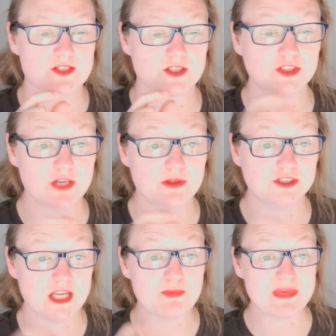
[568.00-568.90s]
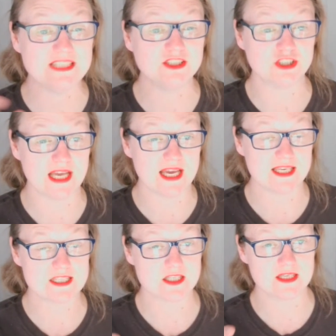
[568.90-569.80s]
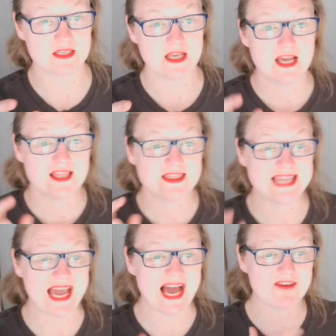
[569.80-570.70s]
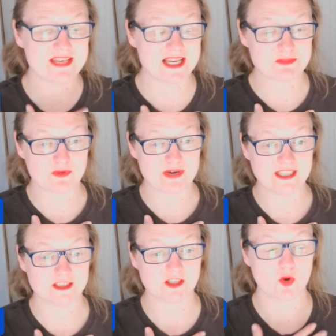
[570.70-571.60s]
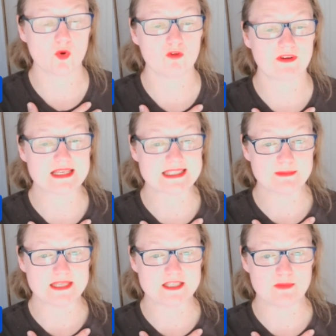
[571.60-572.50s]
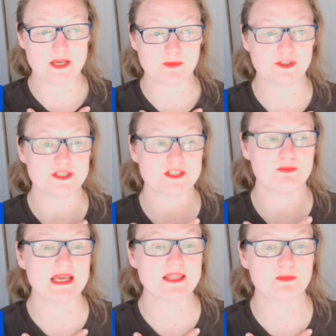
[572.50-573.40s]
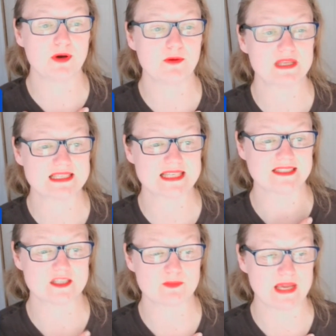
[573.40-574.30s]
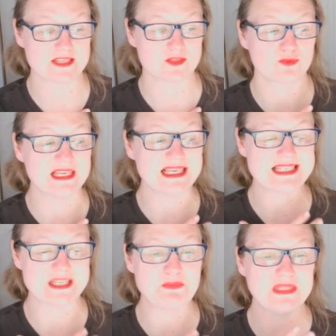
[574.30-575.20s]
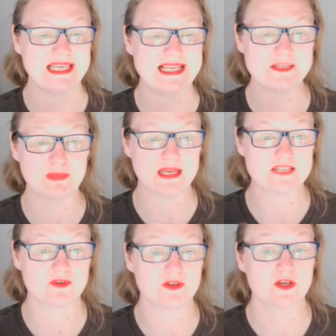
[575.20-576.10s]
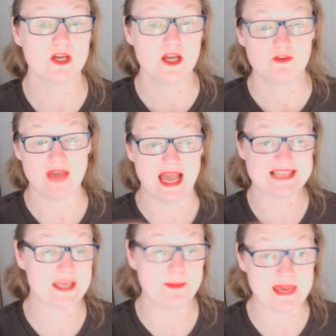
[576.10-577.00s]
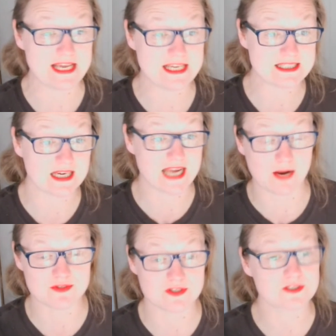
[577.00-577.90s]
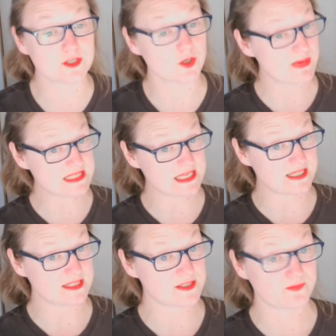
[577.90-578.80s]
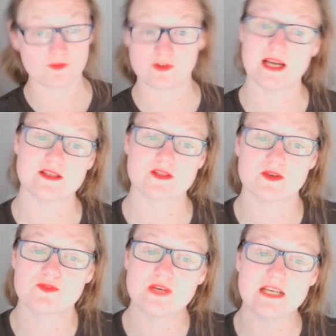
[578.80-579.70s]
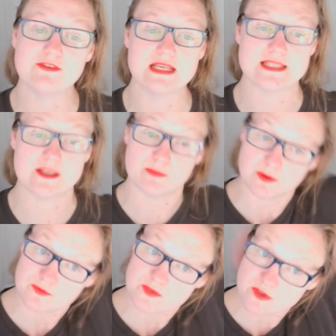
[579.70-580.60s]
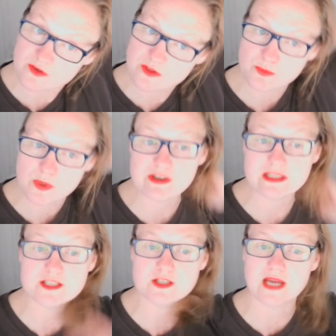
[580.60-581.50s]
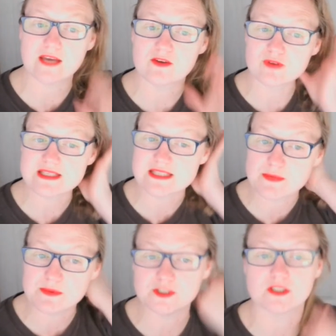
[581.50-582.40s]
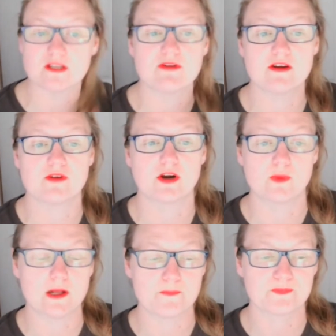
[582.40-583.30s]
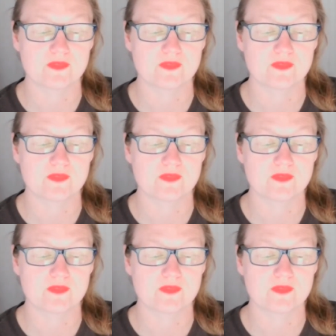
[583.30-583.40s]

So GB Shared they have an aspiration, a goal very similar to me, which is to make the public sector space a really simple and easy place for SMEs and councils to do business, right? So It's really, really simple. So that we really do kind of resonate with each other very, very well.